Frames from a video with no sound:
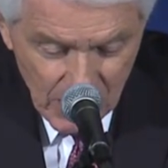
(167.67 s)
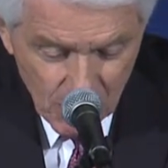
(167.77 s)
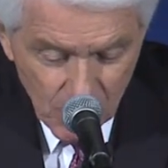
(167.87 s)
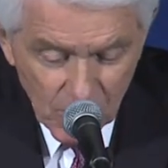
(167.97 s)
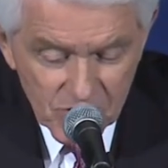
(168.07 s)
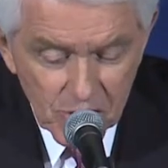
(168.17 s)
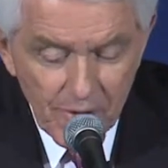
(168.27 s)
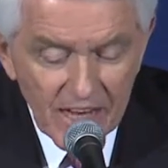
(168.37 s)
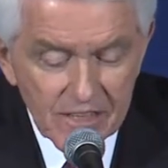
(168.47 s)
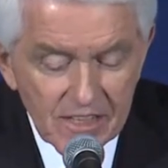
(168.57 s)
We're also
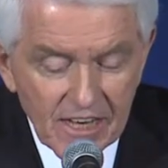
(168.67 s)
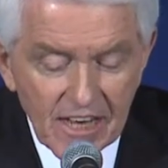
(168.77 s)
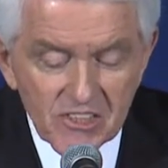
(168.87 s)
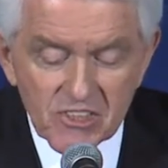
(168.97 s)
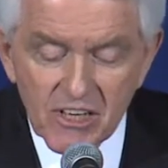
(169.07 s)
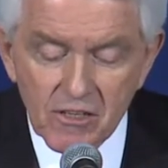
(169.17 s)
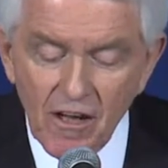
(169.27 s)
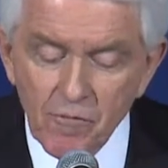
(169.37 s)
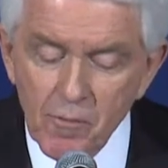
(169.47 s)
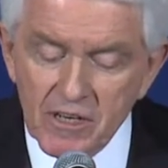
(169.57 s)
making the case that
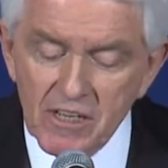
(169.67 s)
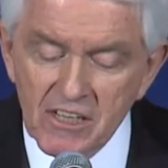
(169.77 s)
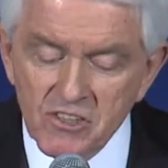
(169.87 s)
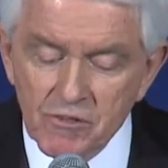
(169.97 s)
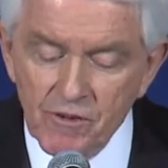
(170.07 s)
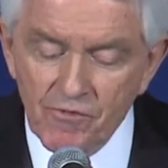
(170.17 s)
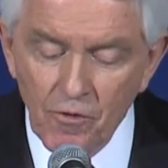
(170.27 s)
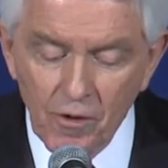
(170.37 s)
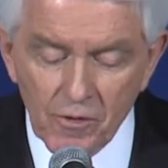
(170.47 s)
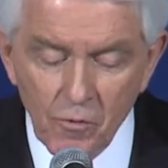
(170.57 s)
government needs to
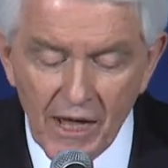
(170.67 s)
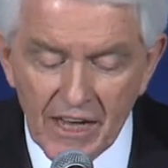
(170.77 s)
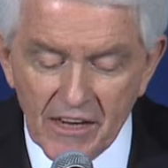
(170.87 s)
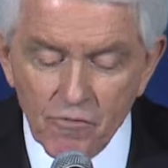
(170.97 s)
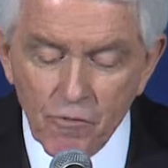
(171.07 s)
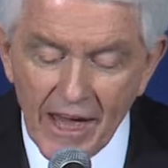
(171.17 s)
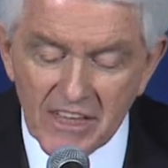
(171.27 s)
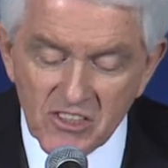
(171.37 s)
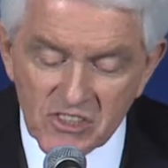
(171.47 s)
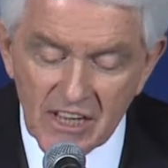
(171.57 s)
reform the way it
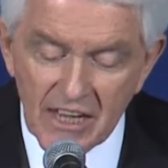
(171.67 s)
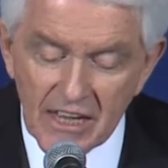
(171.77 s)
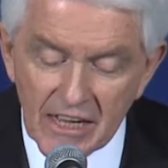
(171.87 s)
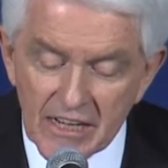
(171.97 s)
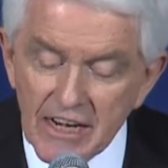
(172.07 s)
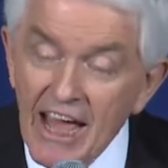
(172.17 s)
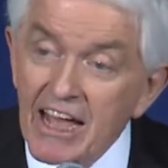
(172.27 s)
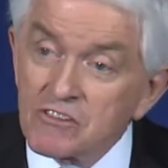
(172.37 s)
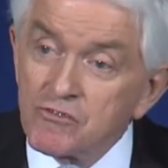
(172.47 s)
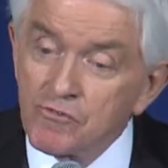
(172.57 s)
writes and
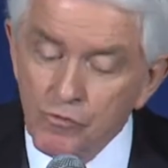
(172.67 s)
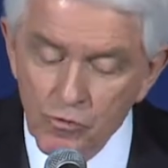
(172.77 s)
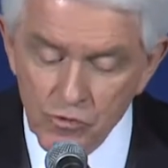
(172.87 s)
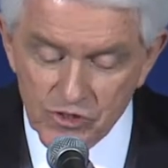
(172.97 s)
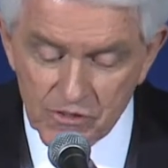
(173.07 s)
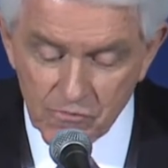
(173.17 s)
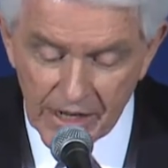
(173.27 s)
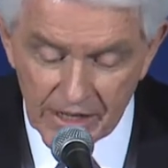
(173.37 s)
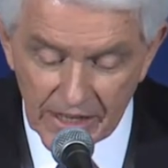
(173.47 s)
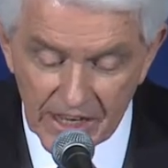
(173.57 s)
enacts rules and
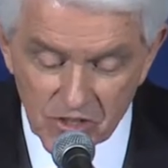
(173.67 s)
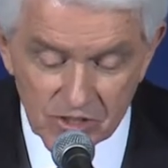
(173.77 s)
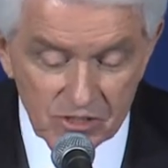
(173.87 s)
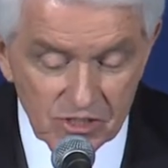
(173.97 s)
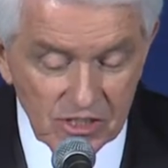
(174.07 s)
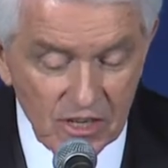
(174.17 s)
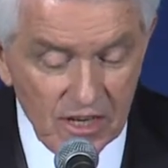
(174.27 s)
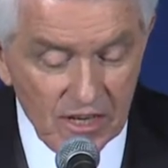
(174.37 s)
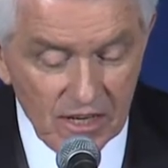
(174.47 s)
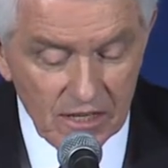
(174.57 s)
regulations.
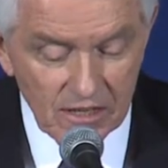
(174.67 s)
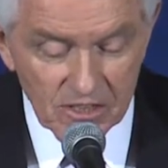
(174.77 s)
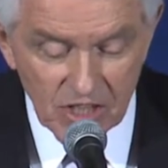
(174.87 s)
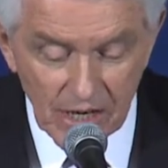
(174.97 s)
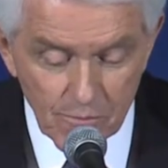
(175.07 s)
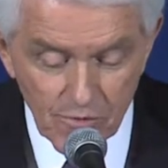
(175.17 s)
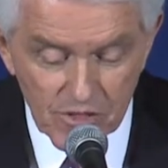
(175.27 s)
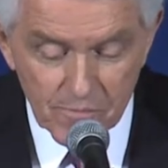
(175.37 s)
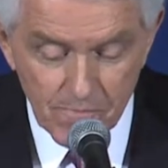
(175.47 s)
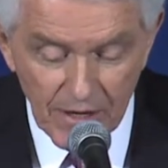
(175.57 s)
The chamber
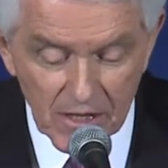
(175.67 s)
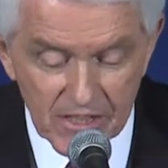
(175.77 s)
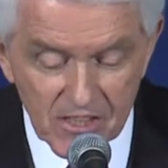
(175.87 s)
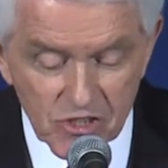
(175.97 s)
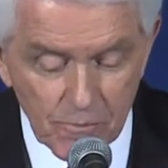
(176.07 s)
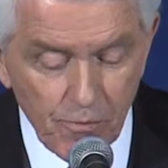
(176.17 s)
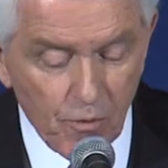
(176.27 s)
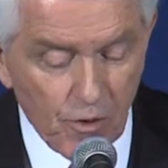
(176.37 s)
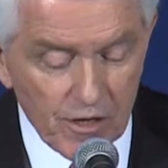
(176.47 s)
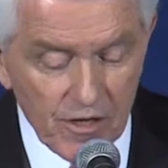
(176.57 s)
is building
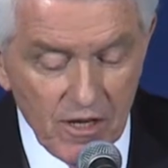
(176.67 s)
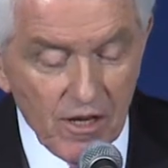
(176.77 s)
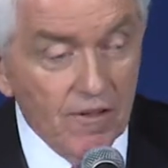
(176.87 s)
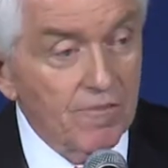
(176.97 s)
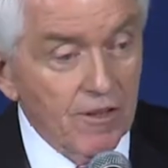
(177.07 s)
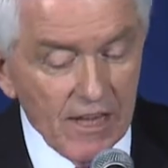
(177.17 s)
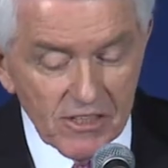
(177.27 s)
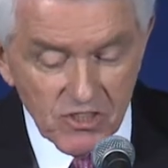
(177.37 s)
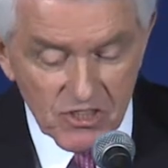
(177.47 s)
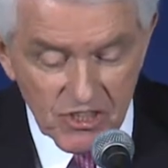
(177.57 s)
support for
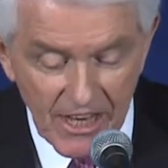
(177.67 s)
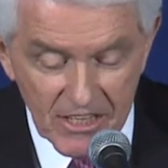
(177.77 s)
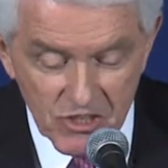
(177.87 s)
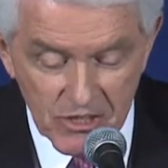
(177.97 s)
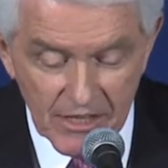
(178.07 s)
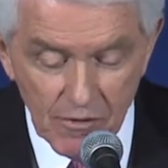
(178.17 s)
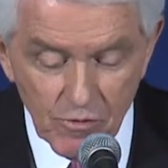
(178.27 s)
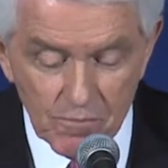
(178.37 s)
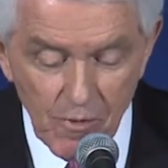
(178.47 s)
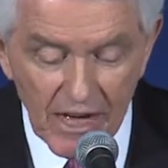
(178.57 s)
legislation that
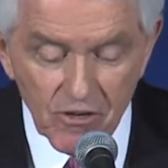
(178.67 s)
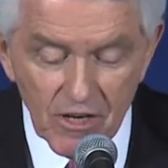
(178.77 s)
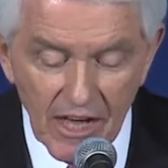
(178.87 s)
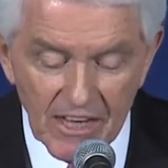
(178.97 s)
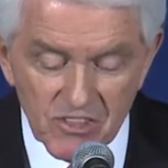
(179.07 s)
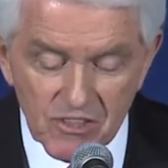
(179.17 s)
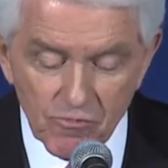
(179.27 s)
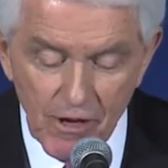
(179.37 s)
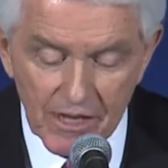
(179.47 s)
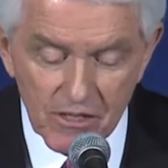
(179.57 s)
would modernize the
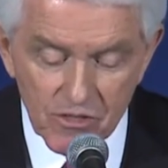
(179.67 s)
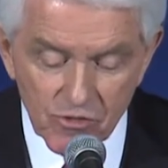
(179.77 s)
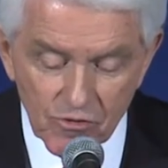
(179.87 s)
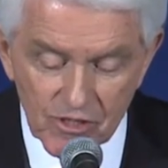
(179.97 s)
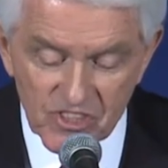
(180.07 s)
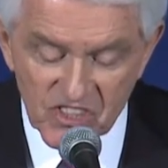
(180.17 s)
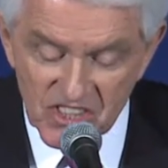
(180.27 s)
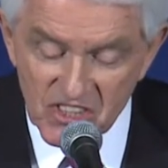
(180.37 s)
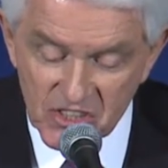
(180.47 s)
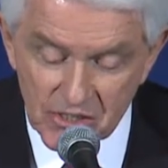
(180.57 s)
regulatory
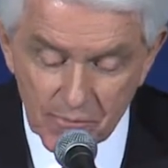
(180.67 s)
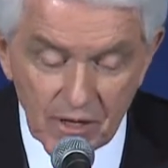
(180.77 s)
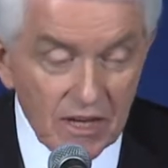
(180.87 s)
system,